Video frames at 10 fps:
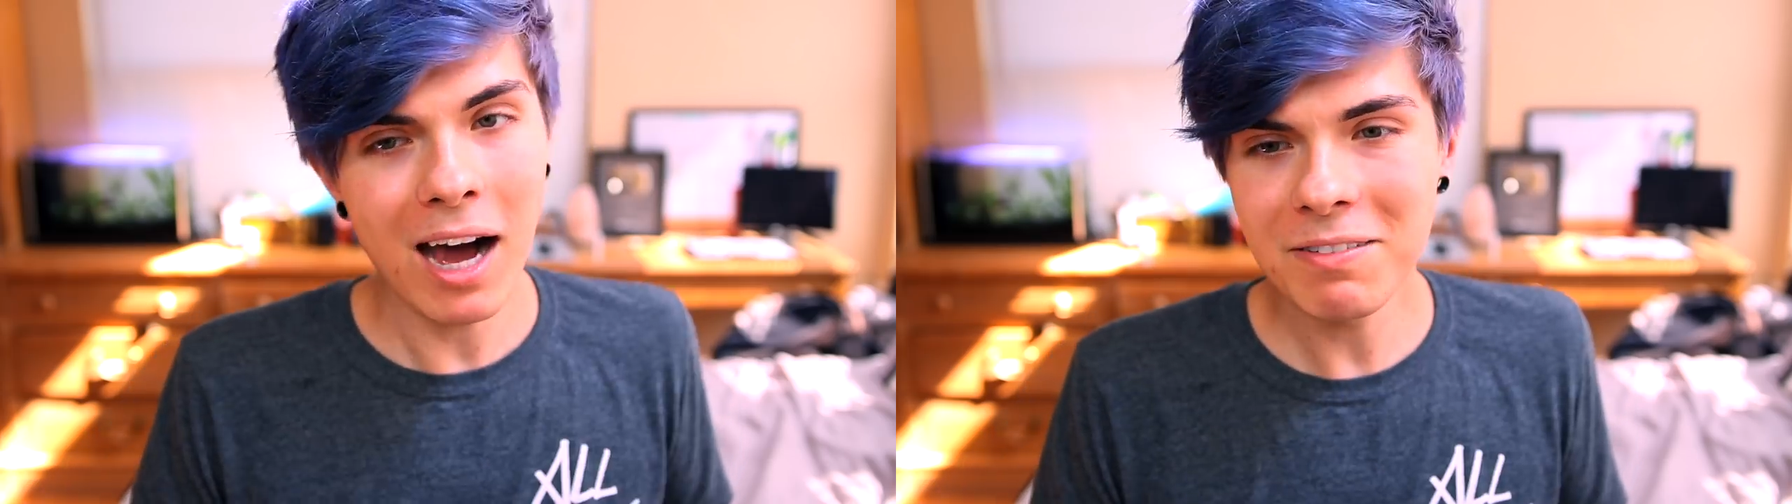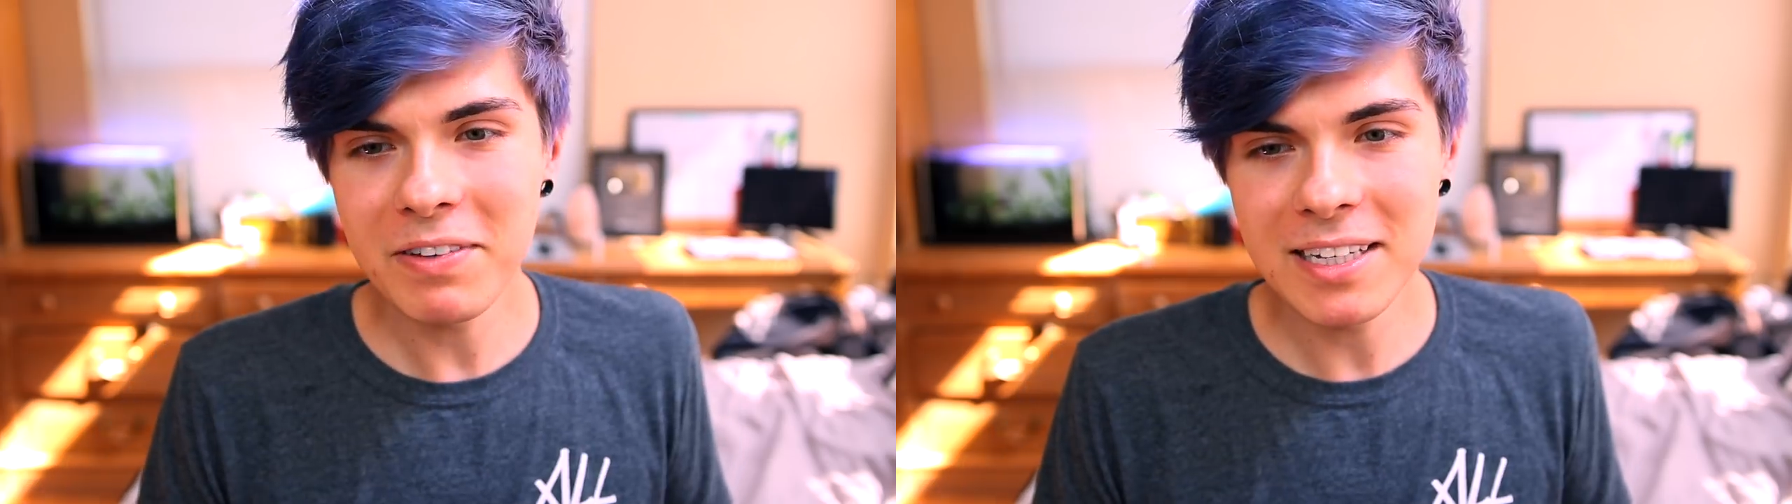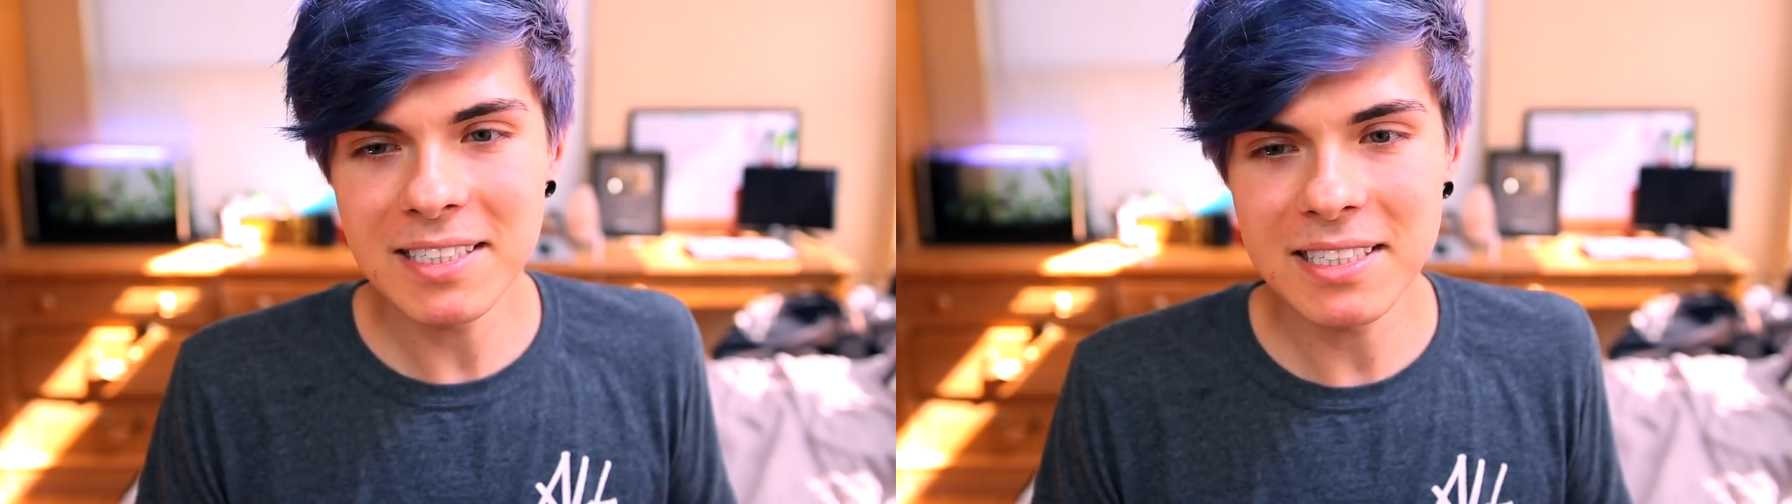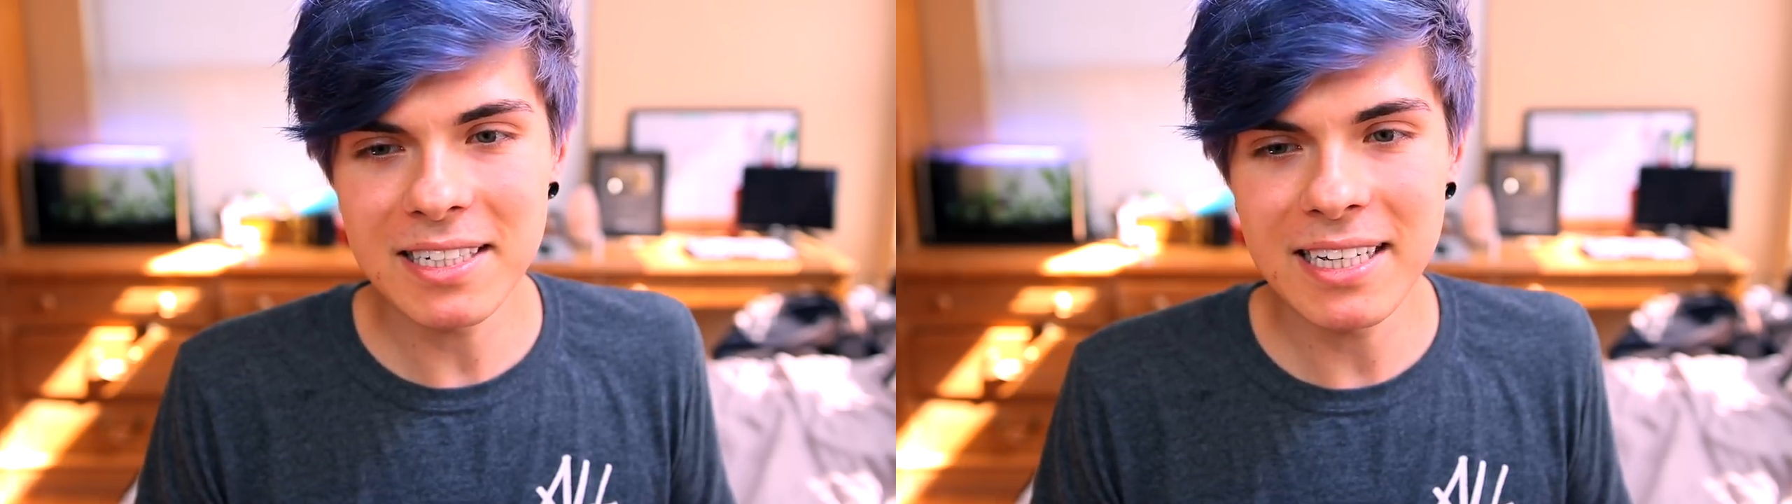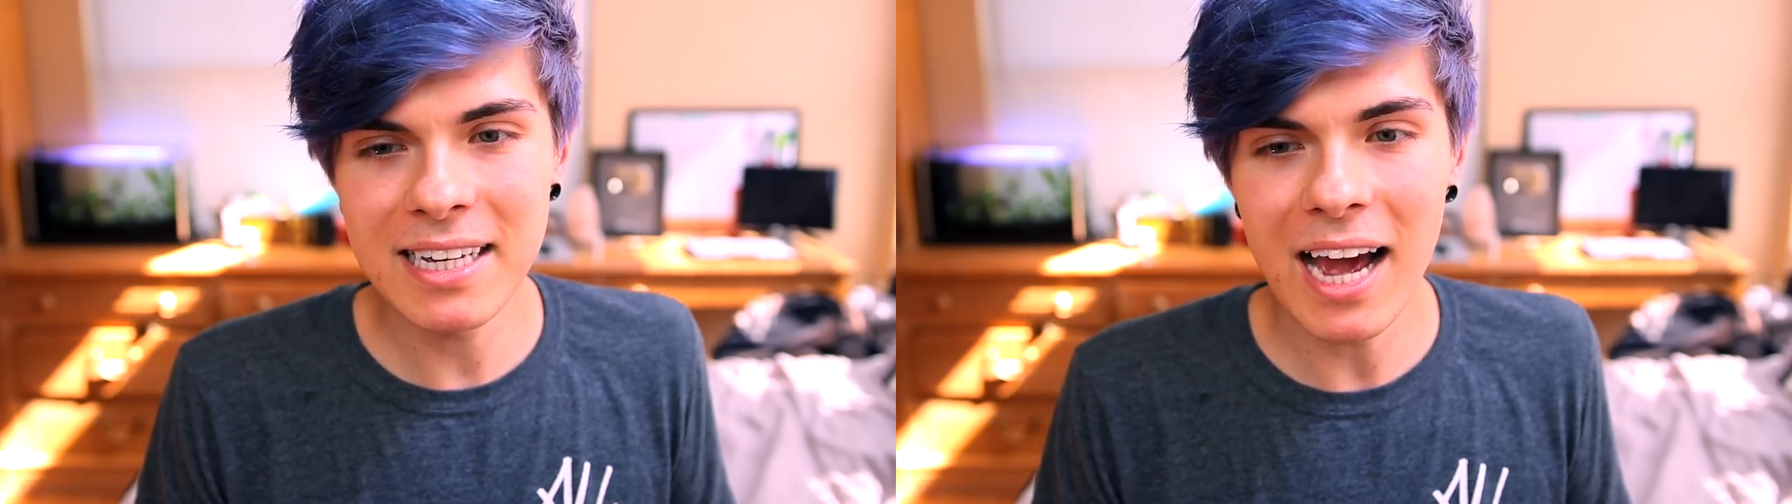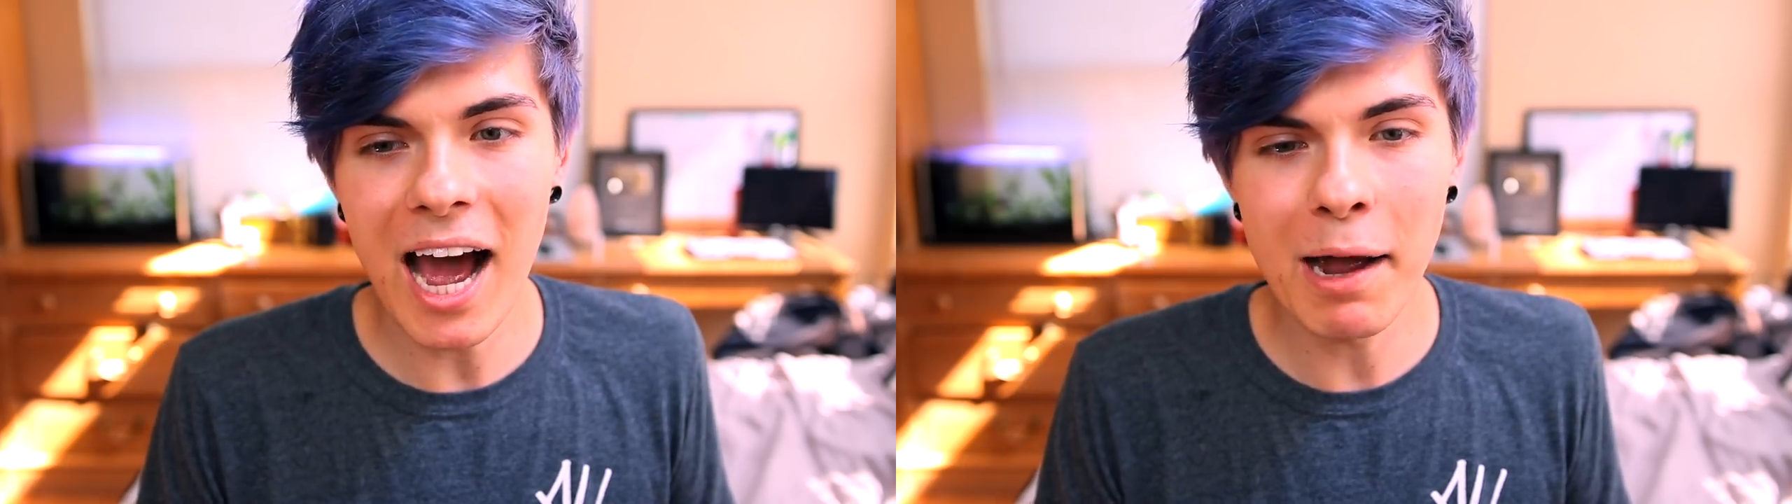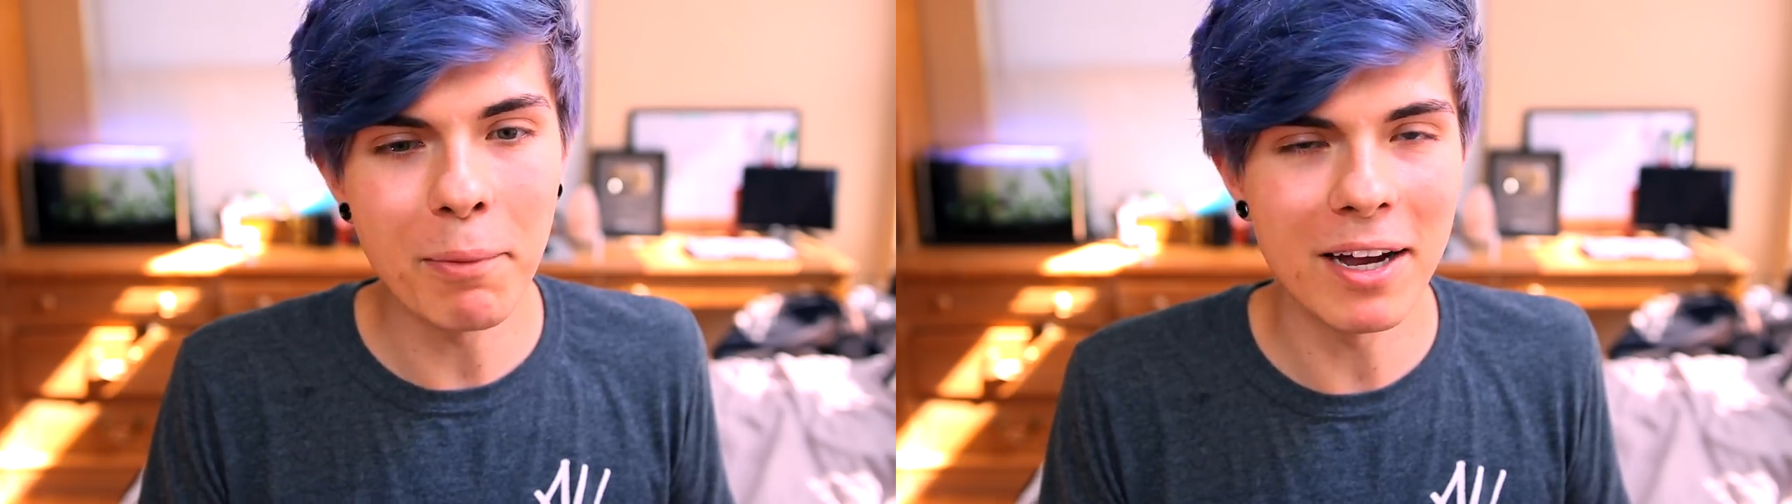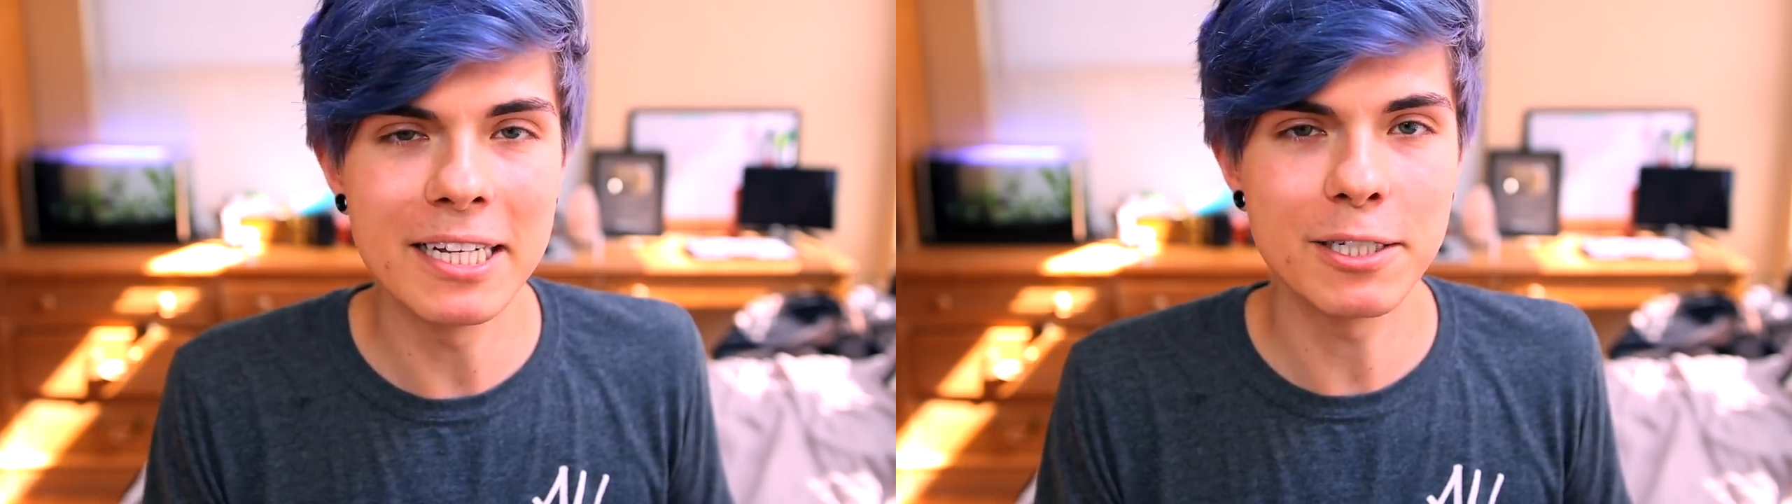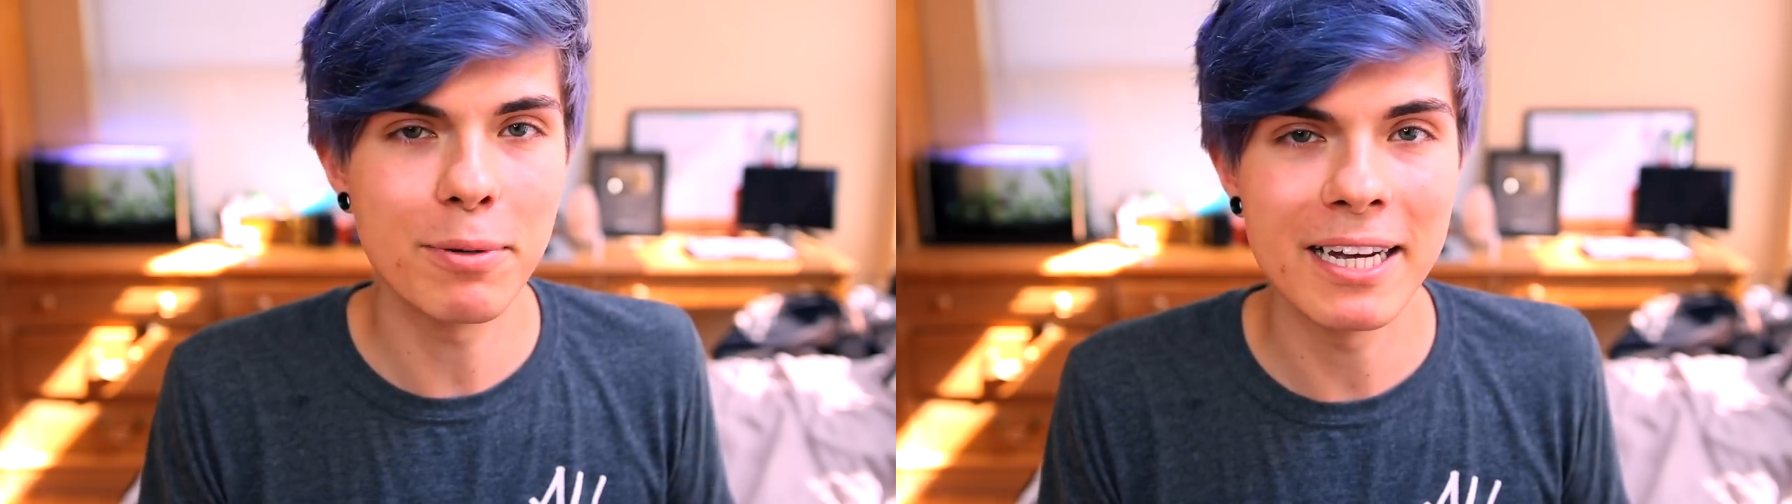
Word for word: obviously I wanted to